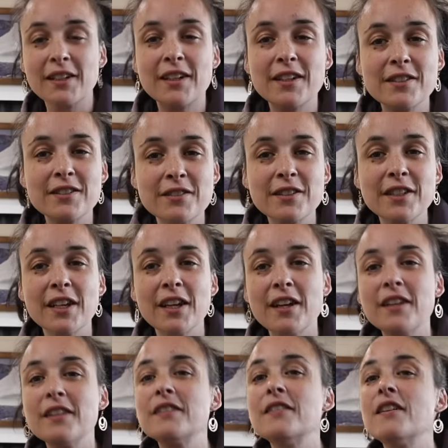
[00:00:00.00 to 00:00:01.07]
As you
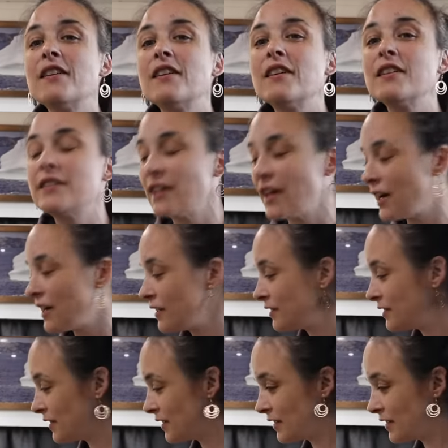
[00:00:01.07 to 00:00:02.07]
can tell,